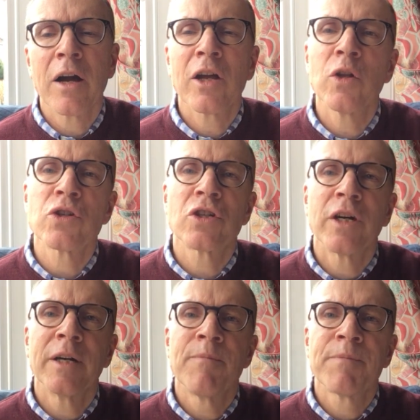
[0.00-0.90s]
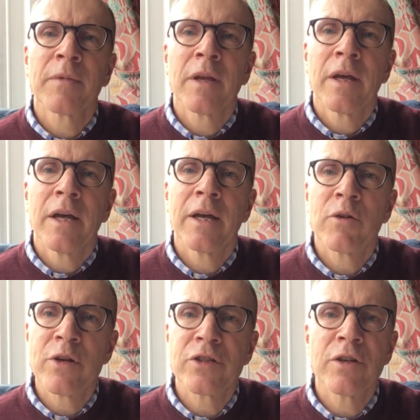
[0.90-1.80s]
culture,
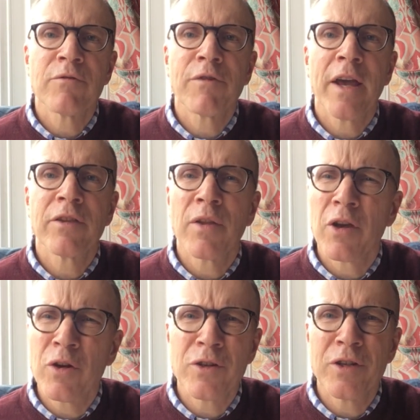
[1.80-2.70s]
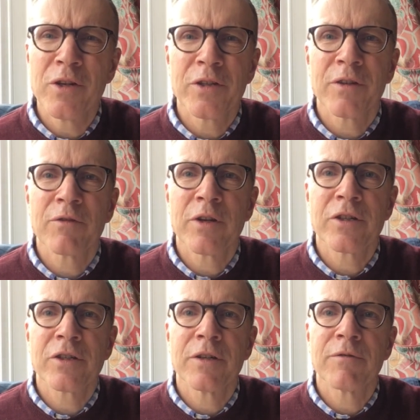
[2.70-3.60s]
Christian faith and the good news of
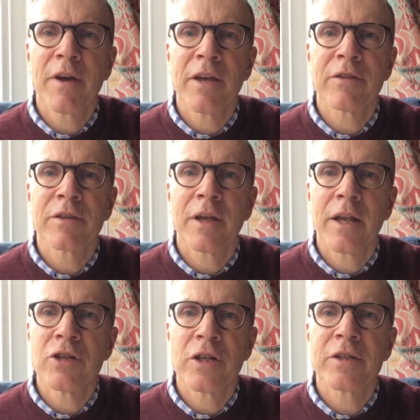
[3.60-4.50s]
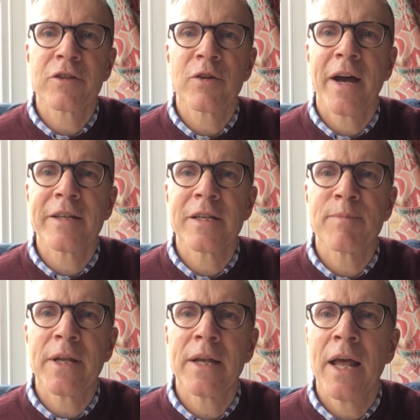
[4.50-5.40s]
Christian faith and Jesus Christ has
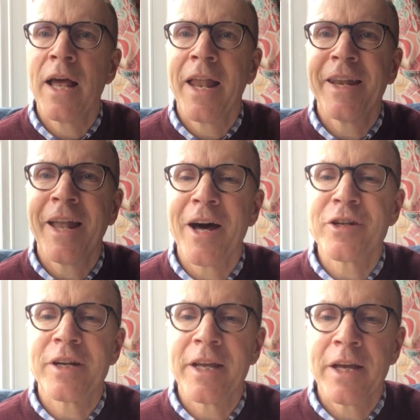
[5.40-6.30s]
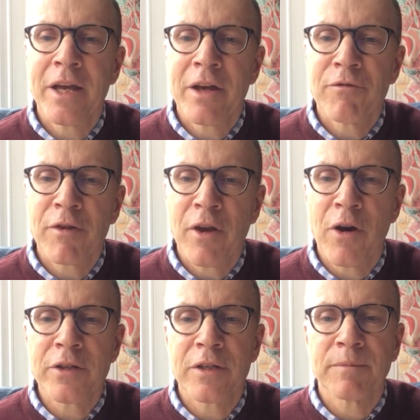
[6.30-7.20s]
been largely
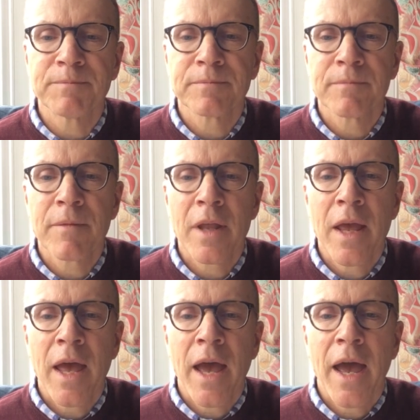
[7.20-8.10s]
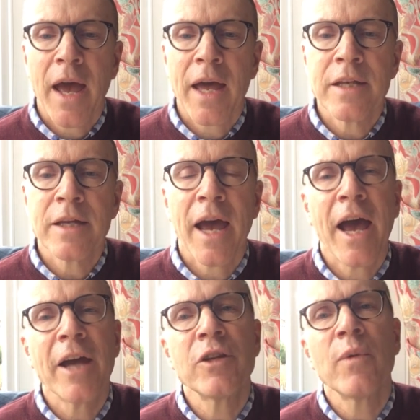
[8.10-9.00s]
forgotten. And
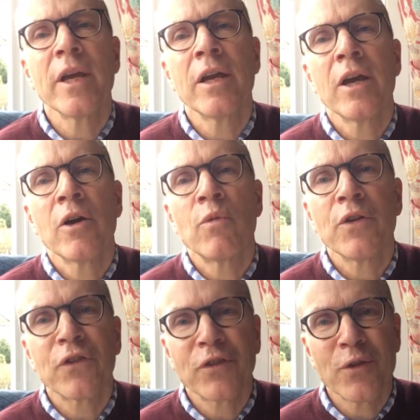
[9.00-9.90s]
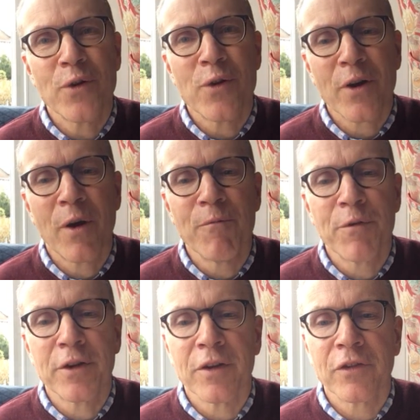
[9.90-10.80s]
how do we restore
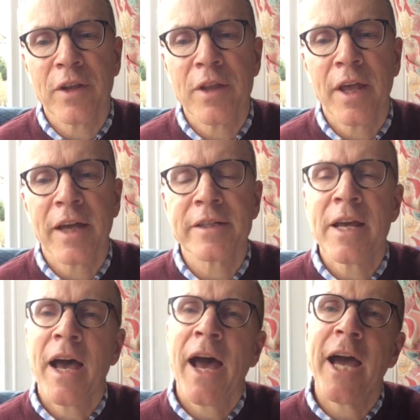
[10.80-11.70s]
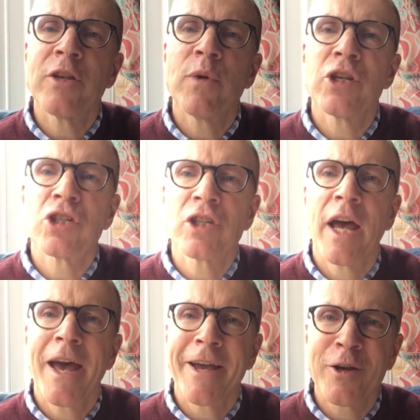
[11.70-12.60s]
confidence in that? How do we
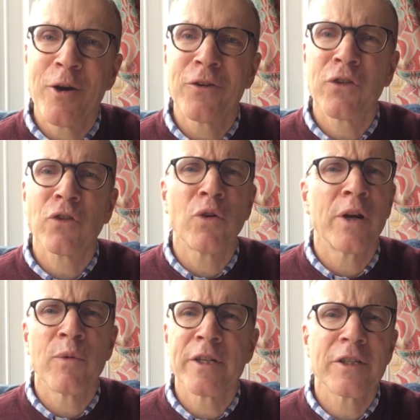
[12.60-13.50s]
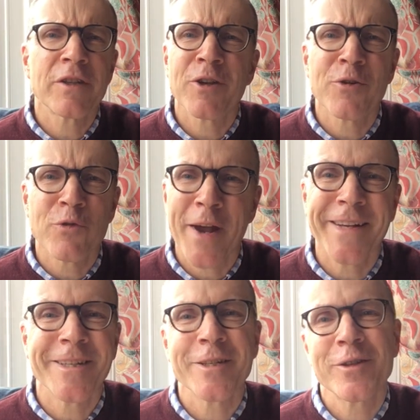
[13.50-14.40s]
share God's story, which is the
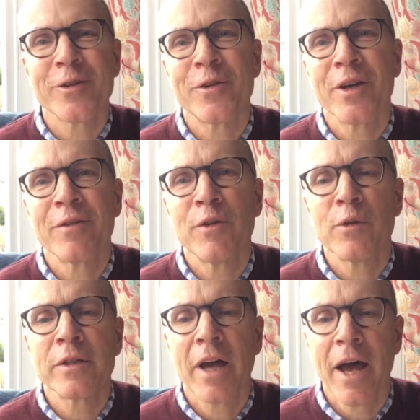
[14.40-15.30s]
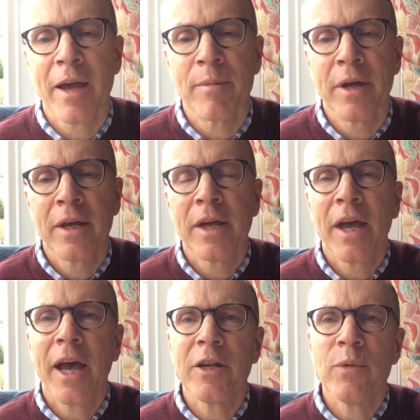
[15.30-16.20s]
greatest story of all time?
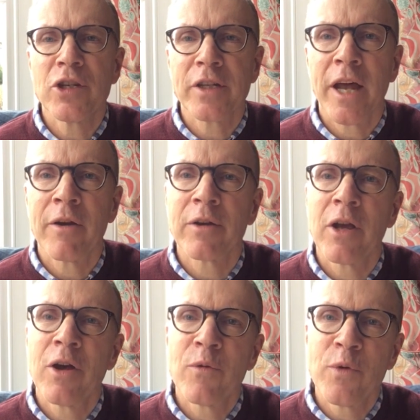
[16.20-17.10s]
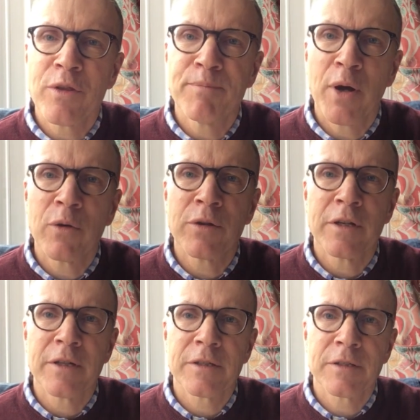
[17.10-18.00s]
How do we share it with
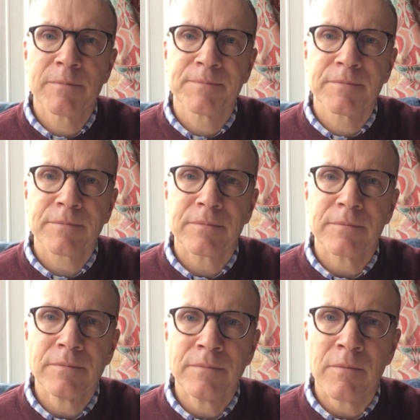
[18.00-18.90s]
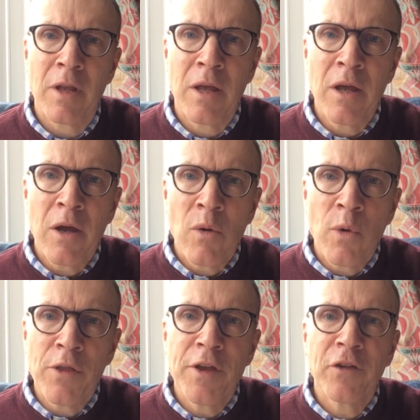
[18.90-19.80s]
boldness?
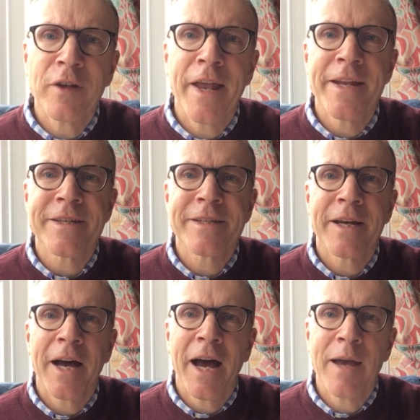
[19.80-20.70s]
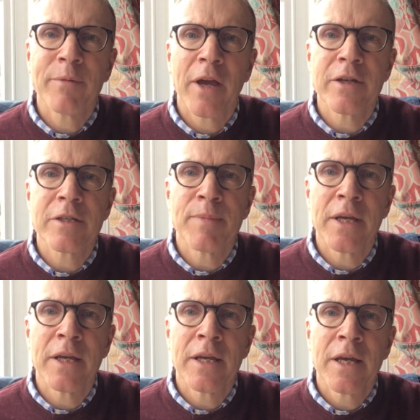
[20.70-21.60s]
Well, this Lent, I'm going to
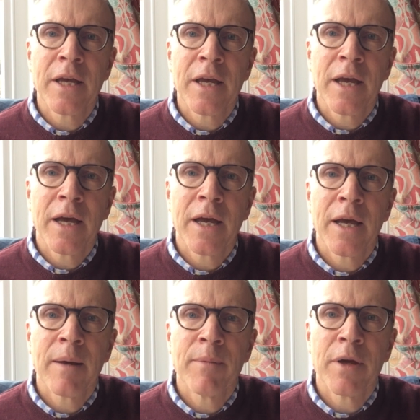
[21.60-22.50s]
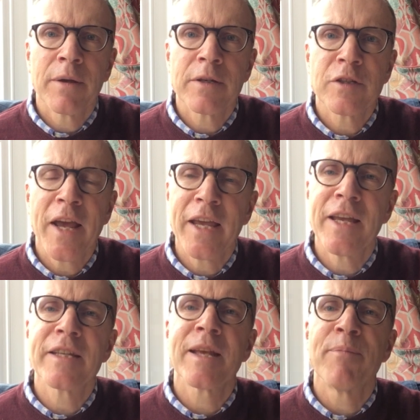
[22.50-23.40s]
be
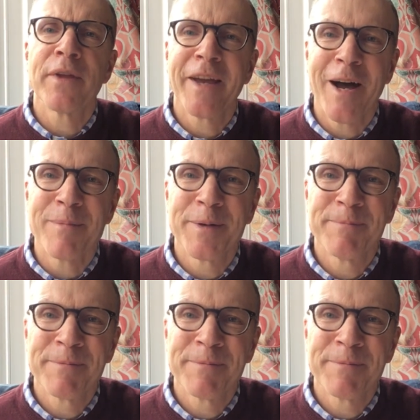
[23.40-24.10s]
taking something up.